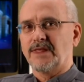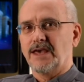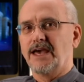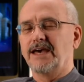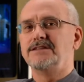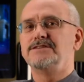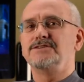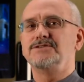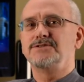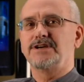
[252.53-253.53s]
and
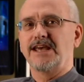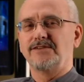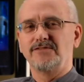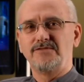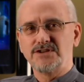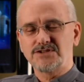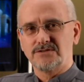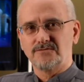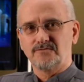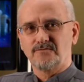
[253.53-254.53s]
you can have a
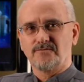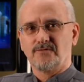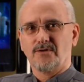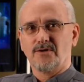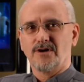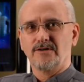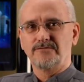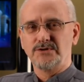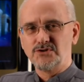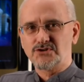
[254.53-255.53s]
vision for a
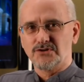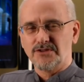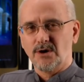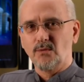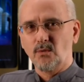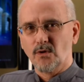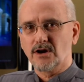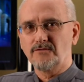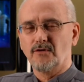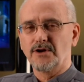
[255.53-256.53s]
future that will
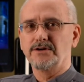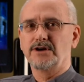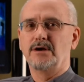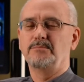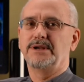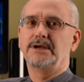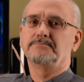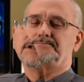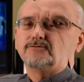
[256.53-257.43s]
work for your company.